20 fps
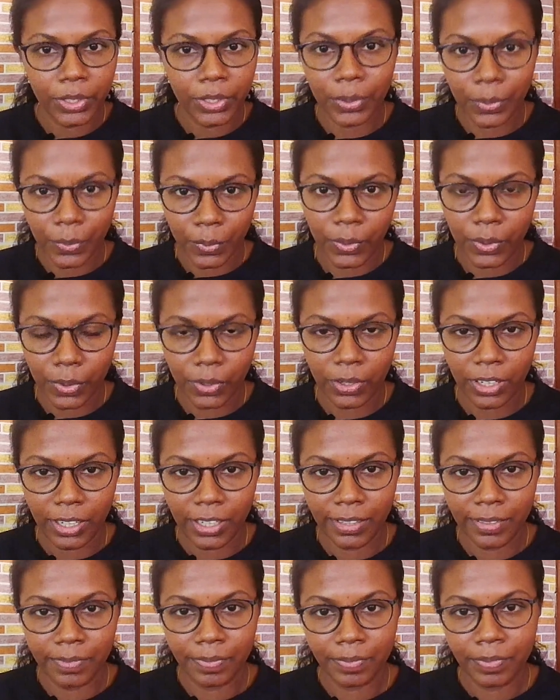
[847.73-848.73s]
you could,
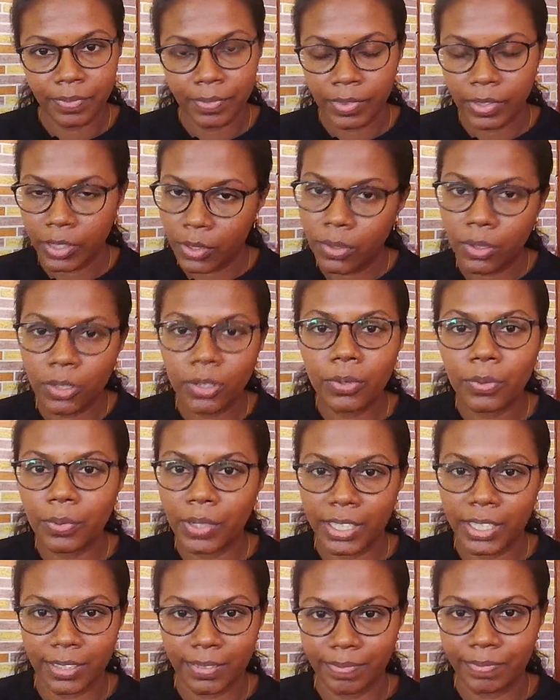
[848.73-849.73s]
you'll do
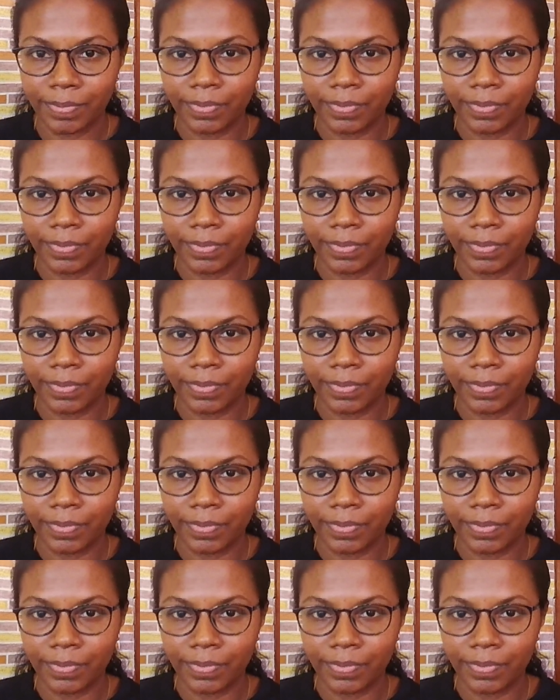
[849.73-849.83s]
it.